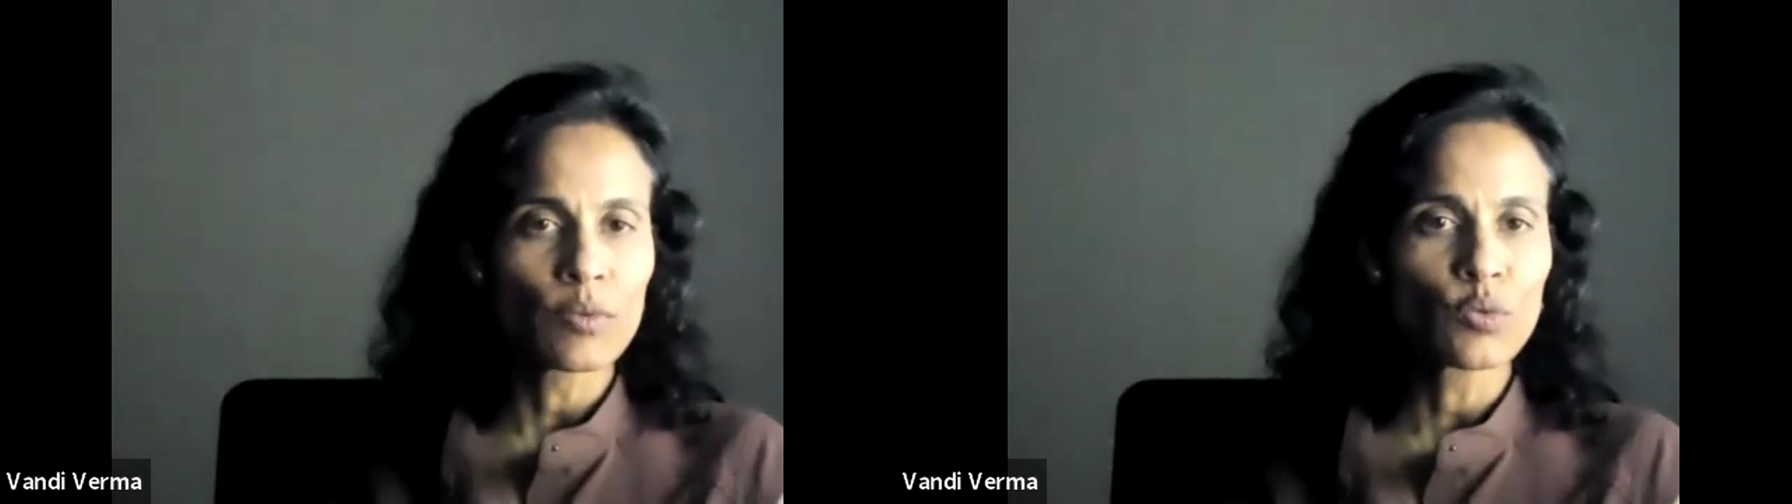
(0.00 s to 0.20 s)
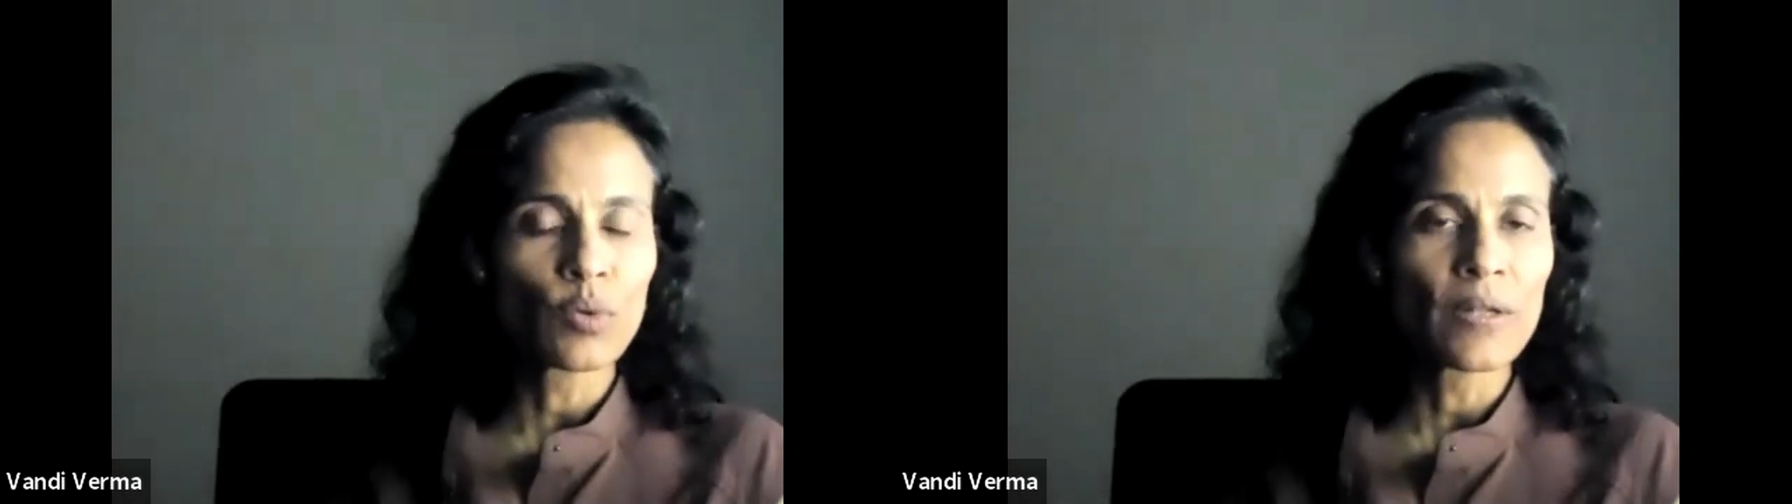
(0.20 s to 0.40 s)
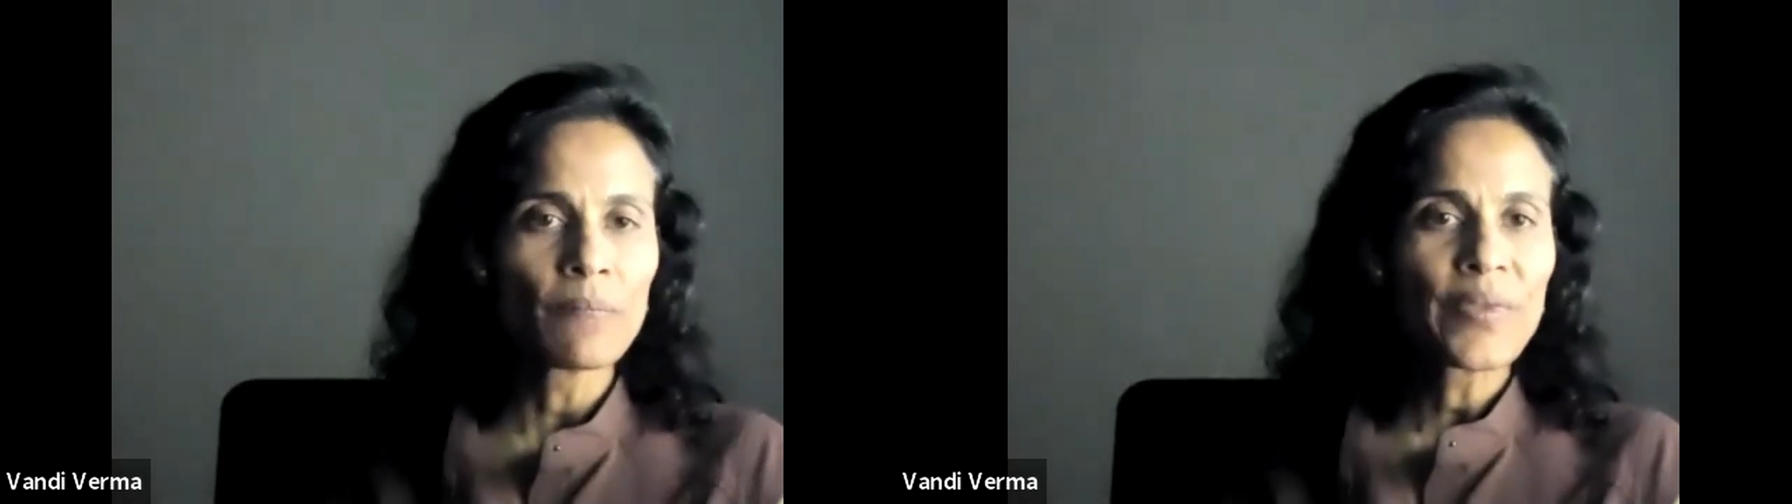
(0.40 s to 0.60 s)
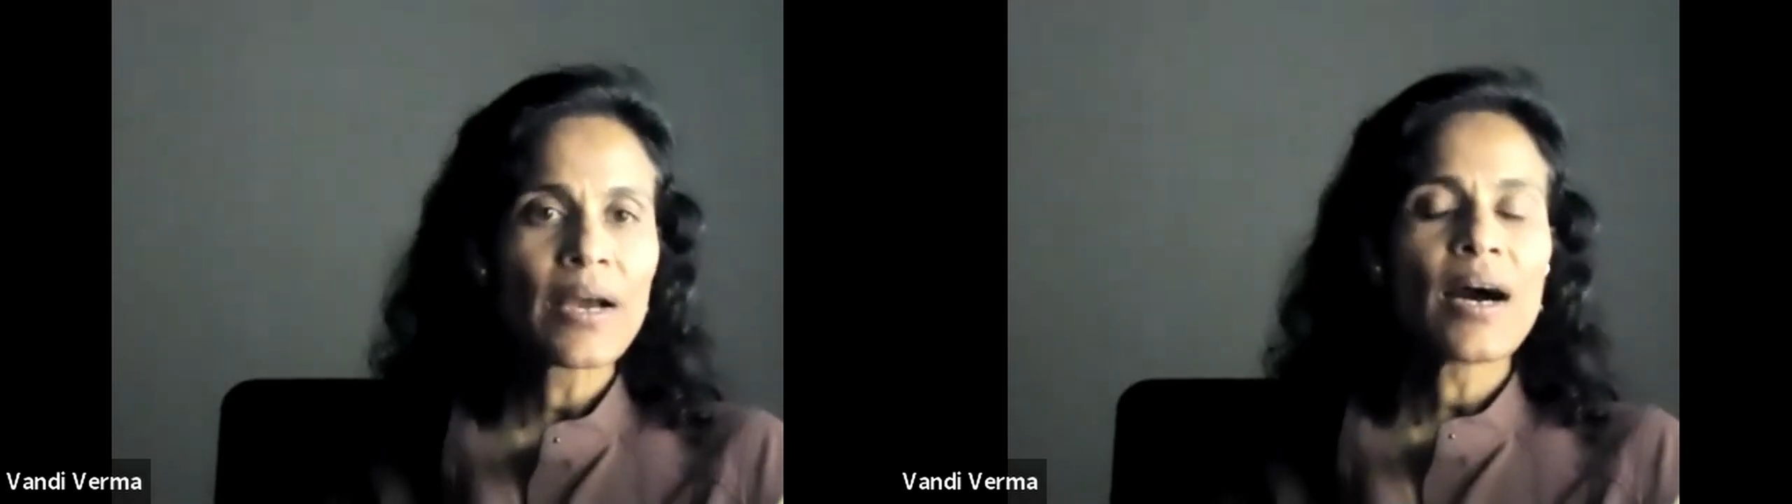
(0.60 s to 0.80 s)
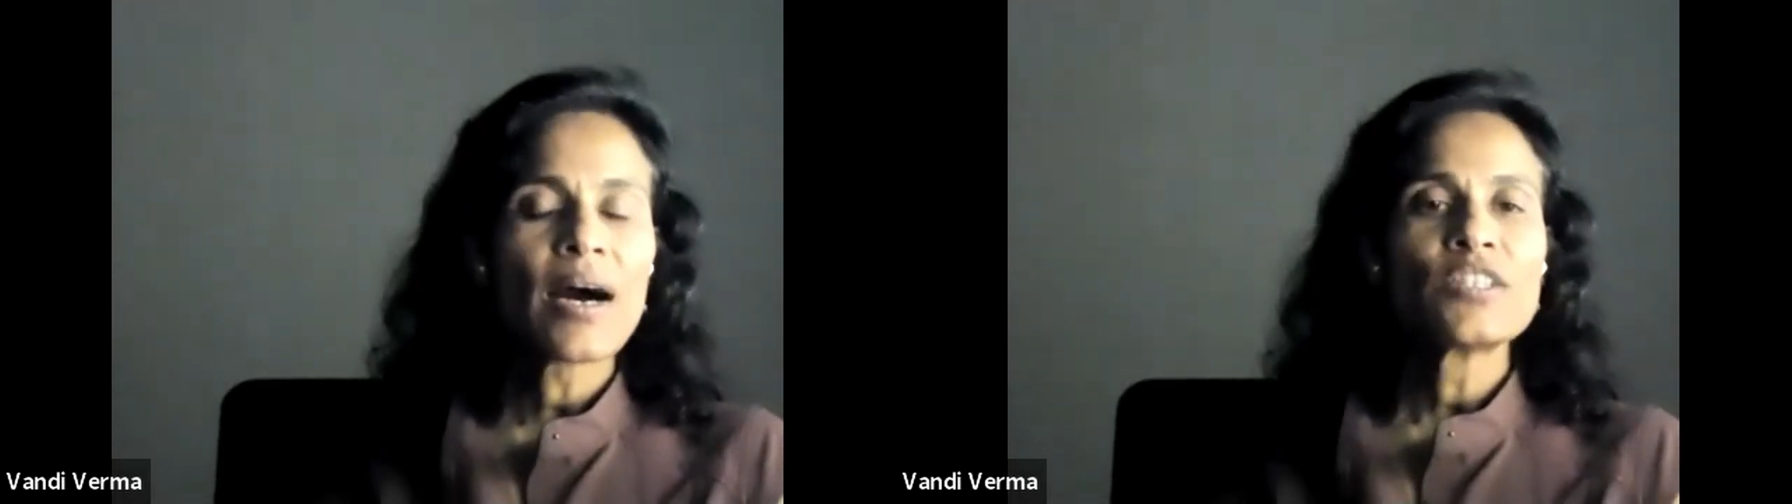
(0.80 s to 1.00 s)
which will
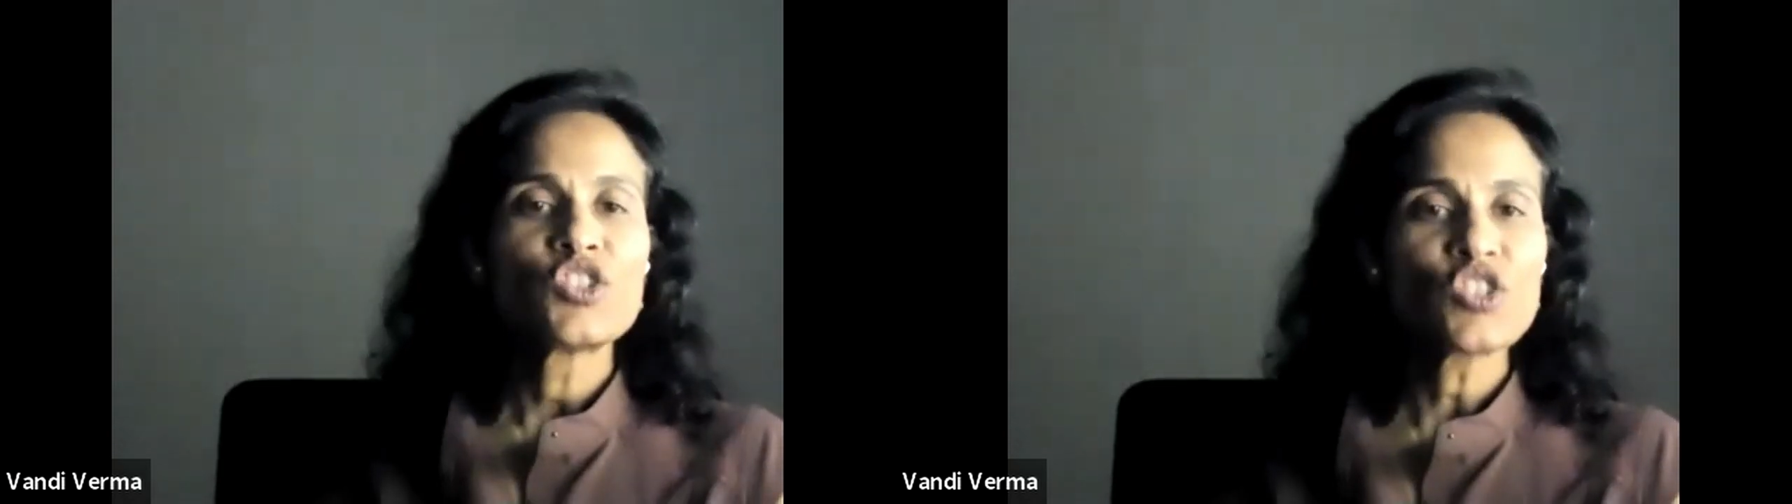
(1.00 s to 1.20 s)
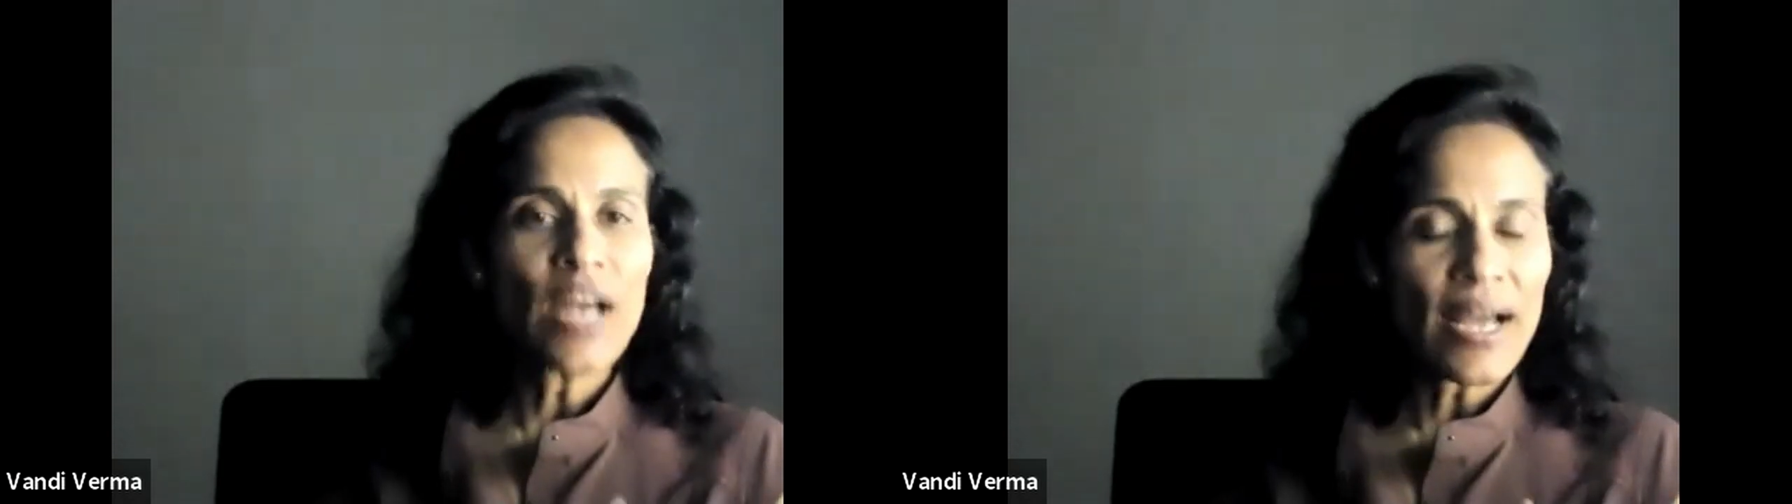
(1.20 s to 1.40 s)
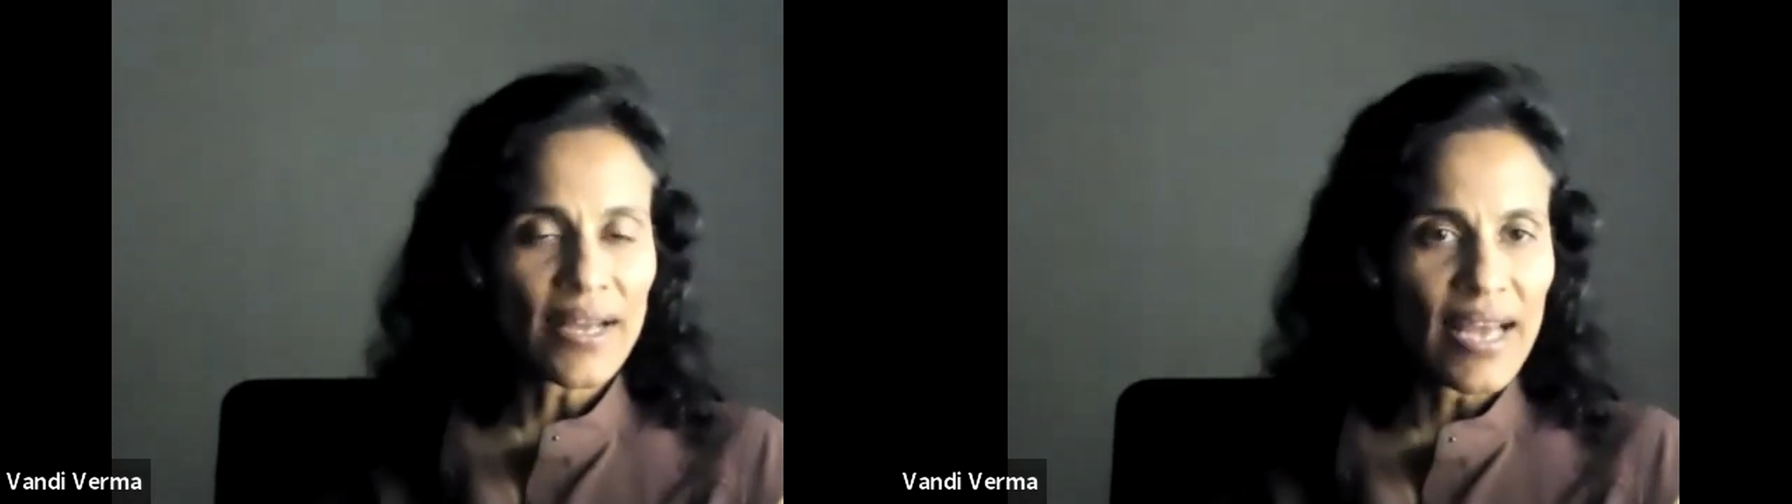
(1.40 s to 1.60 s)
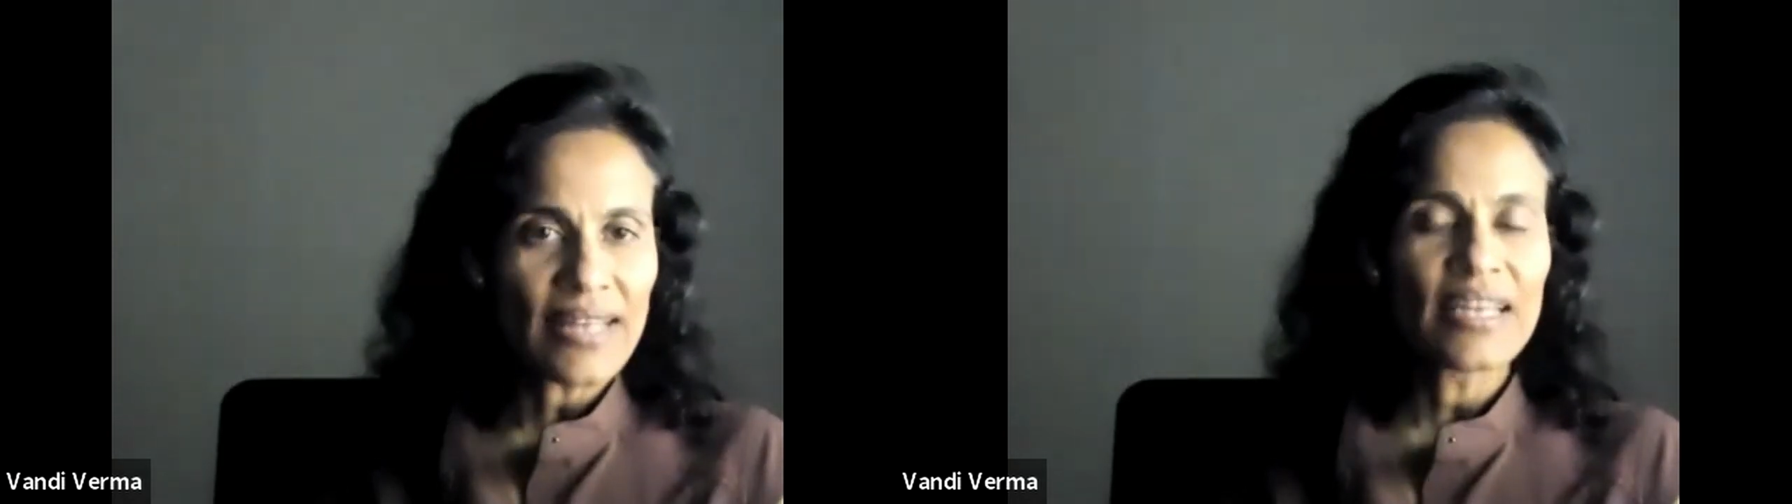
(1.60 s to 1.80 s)
check.